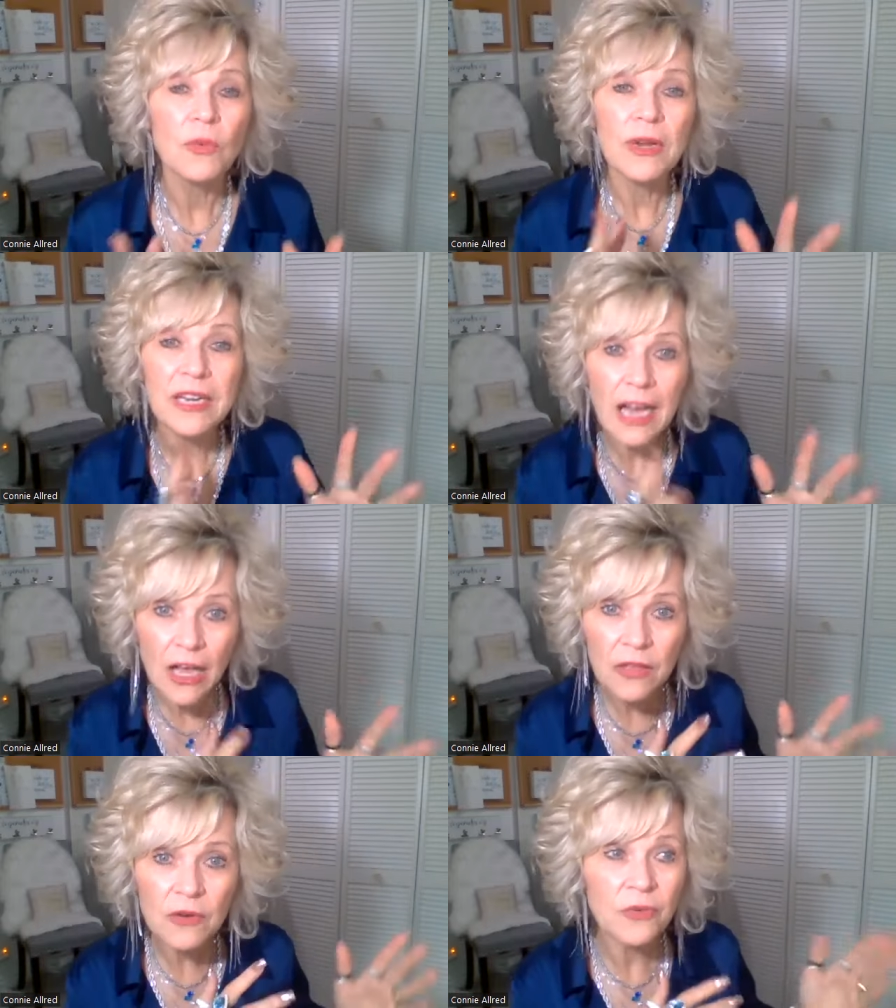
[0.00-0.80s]
what
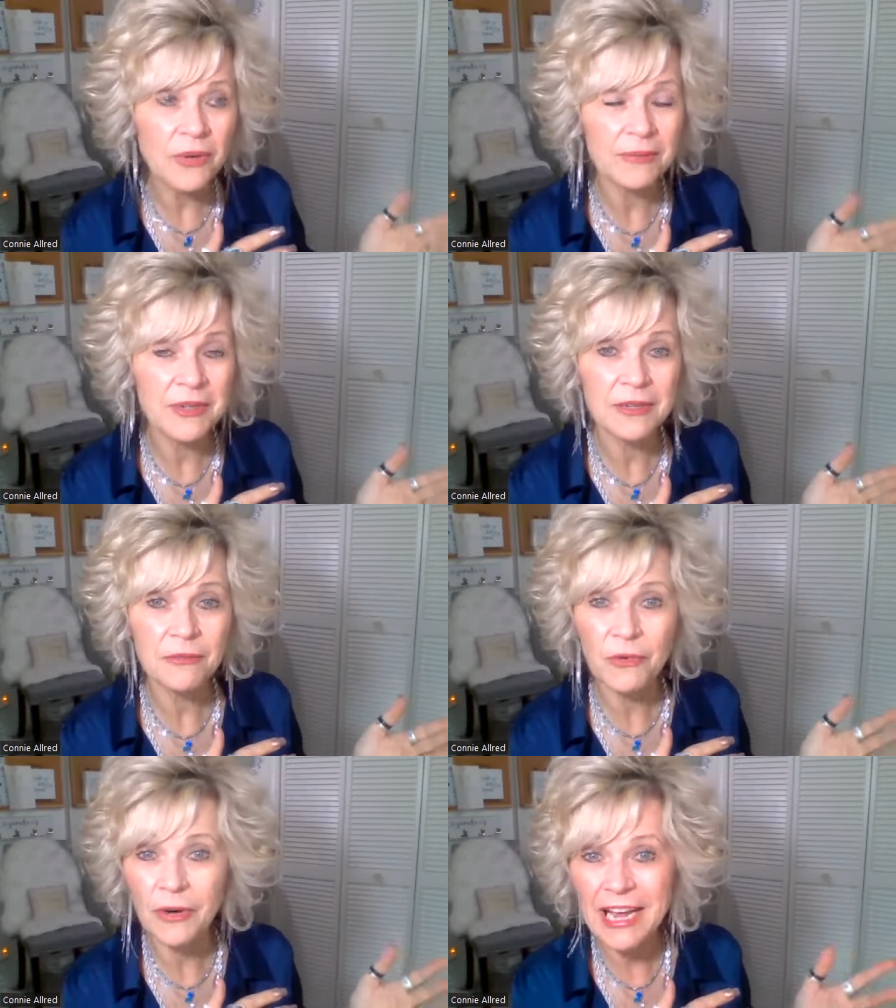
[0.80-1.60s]
other women
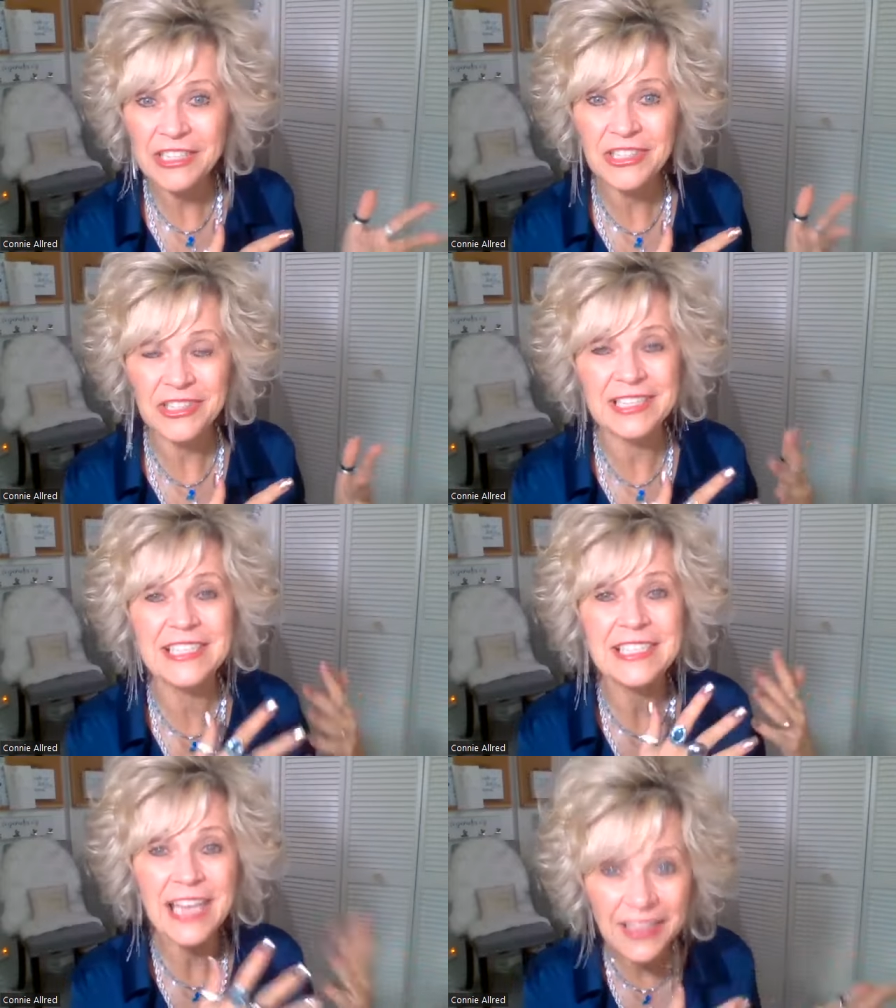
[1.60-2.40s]
were actually
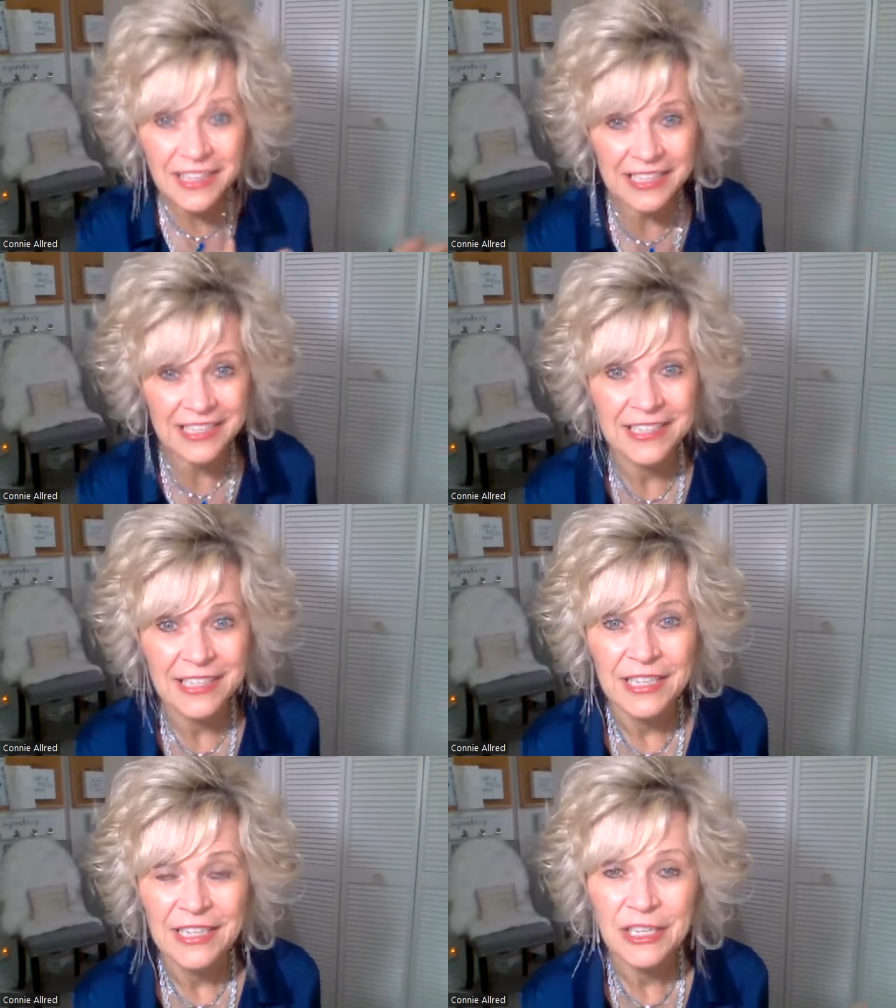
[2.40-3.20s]
selling
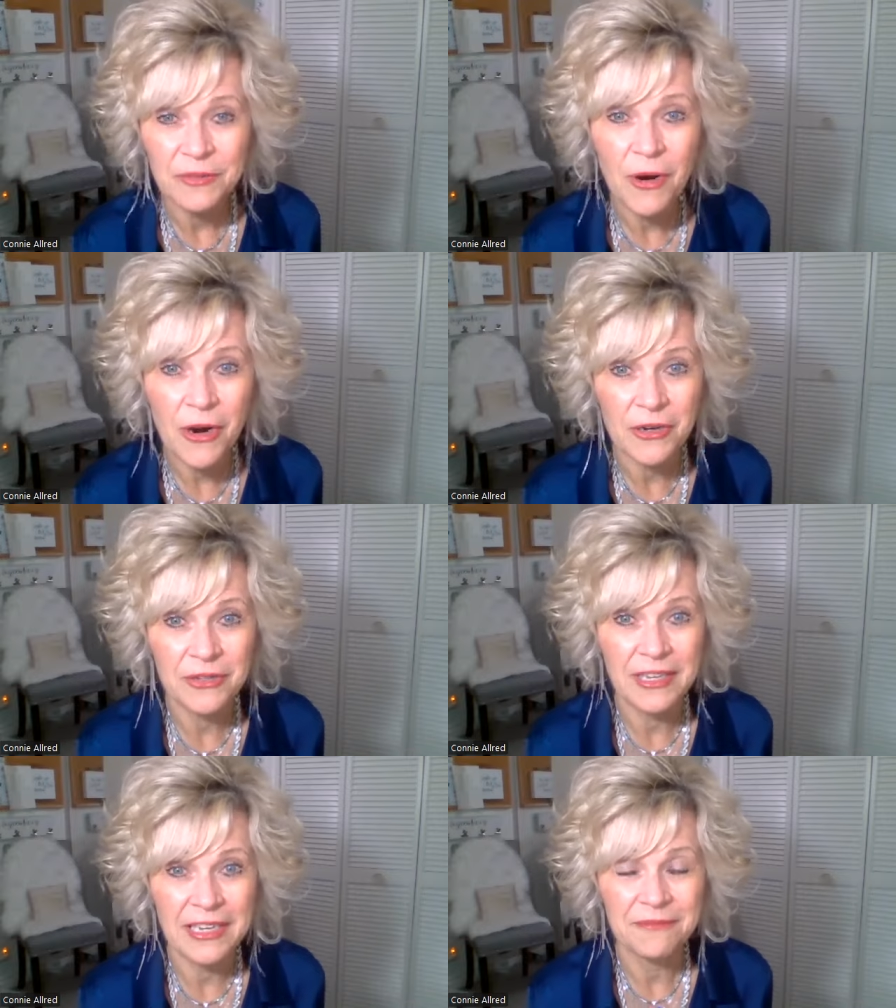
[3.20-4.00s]
in
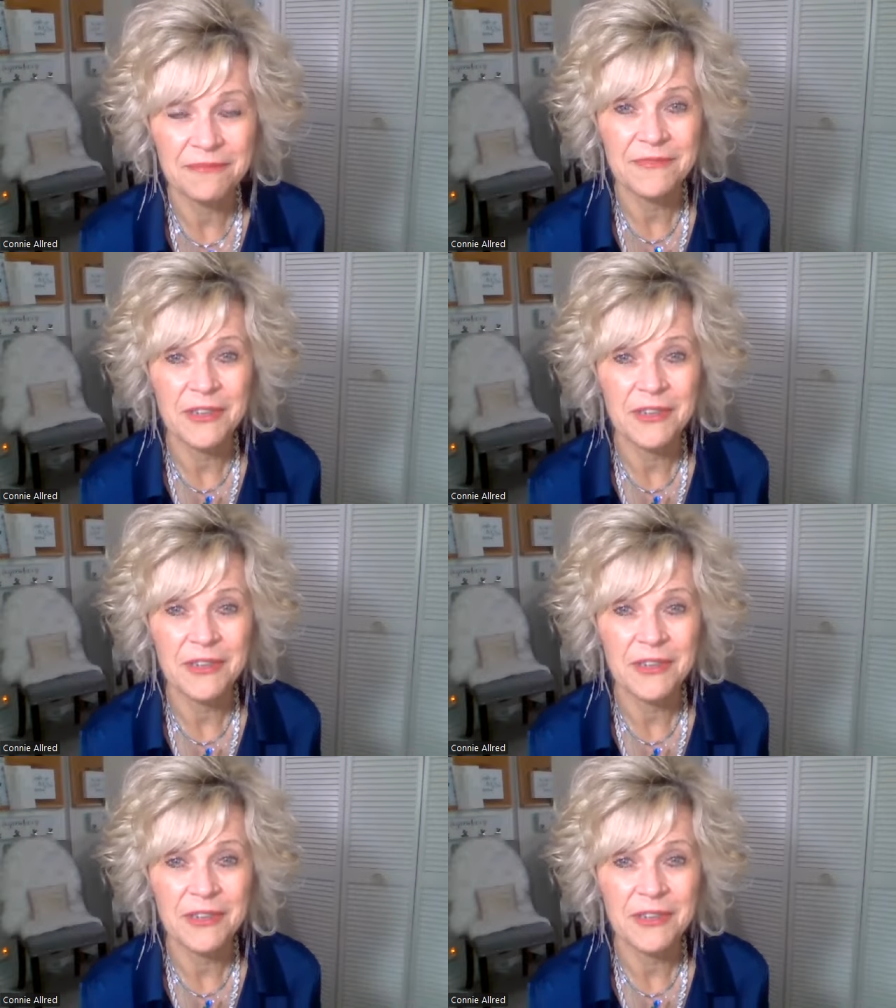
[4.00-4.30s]
Park Lane.